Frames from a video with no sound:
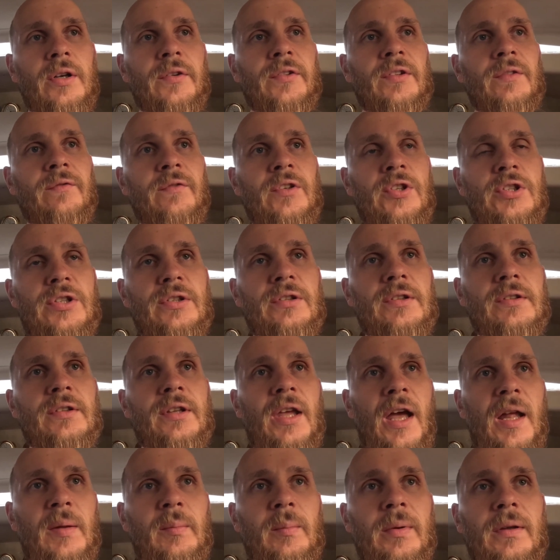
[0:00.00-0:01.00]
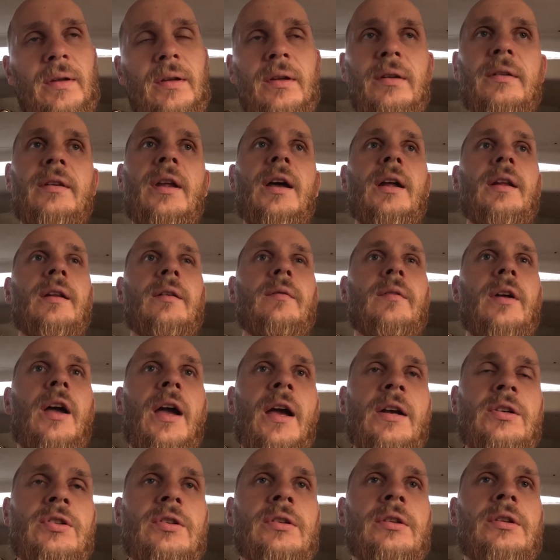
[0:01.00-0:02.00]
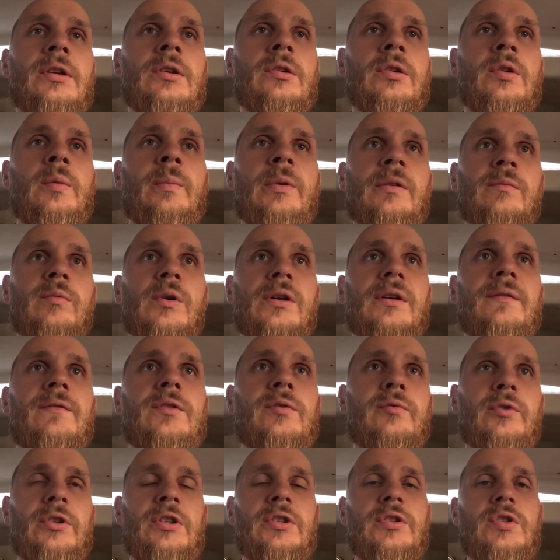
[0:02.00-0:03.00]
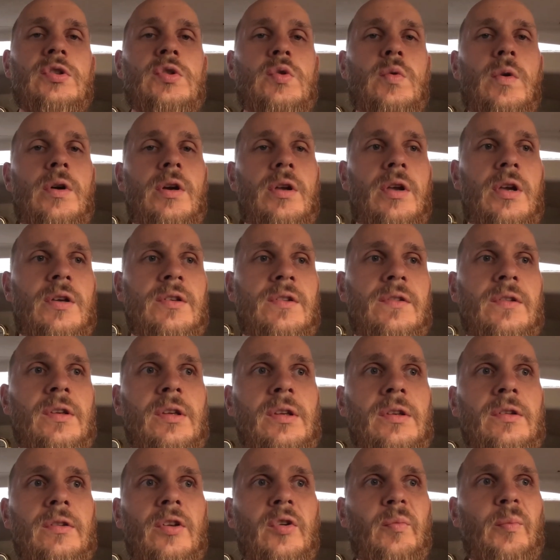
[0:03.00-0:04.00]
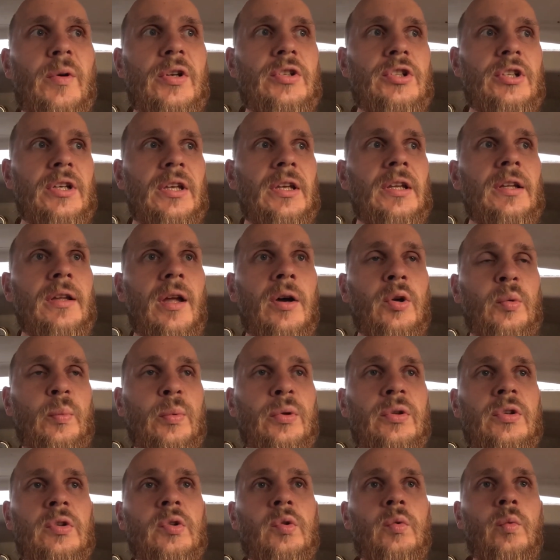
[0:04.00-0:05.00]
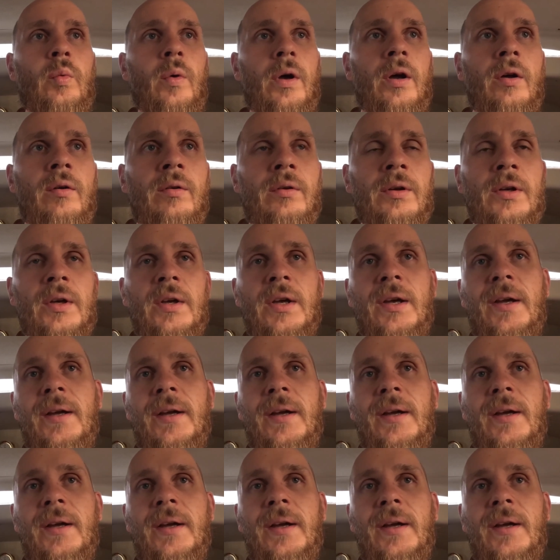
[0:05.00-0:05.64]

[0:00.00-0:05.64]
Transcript: as efficient as it can be, and that actually could be one of the reasons why I see so much heat output as well.